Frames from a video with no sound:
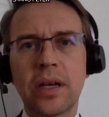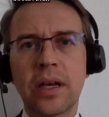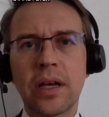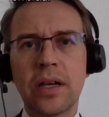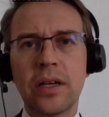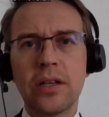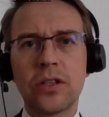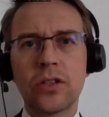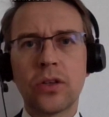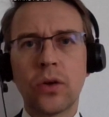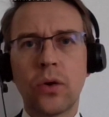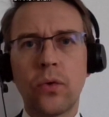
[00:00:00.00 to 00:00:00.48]

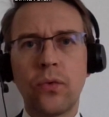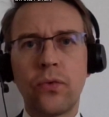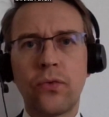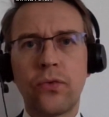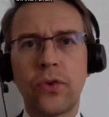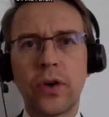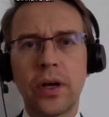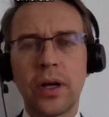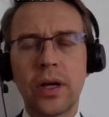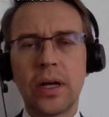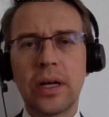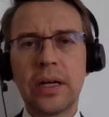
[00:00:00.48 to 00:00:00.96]
case
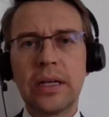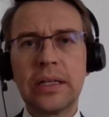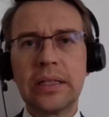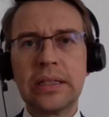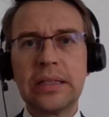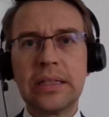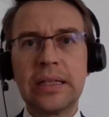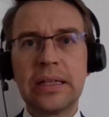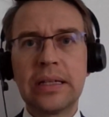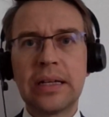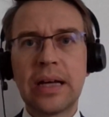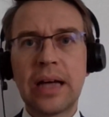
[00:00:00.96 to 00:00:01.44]
of uh,
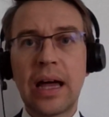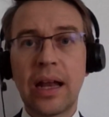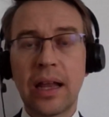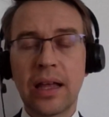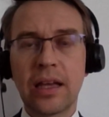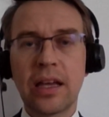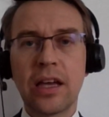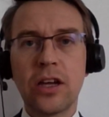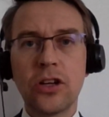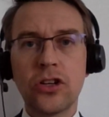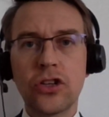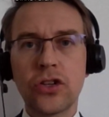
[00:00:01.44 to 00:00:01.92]
the
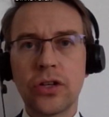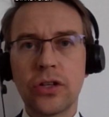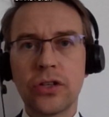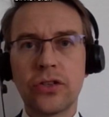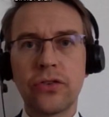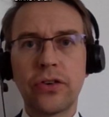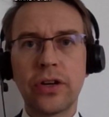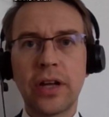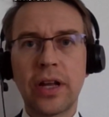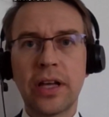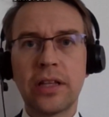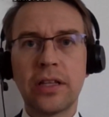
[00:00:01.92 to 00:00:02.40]

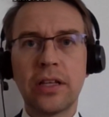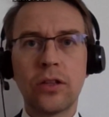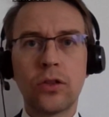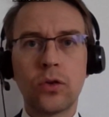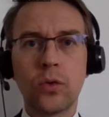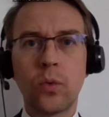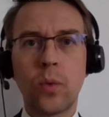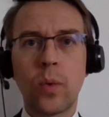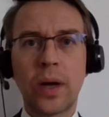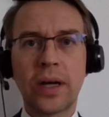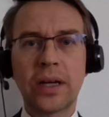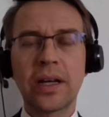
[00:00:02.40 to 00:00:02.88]
allegations related
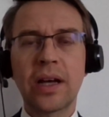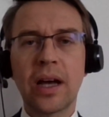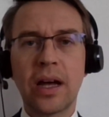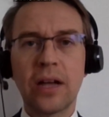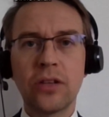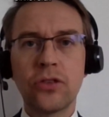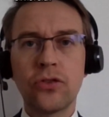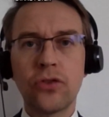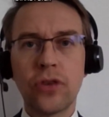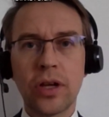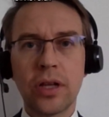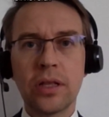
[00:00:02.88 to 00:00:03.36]
to one
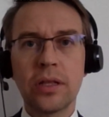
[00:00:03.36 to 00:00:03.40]
country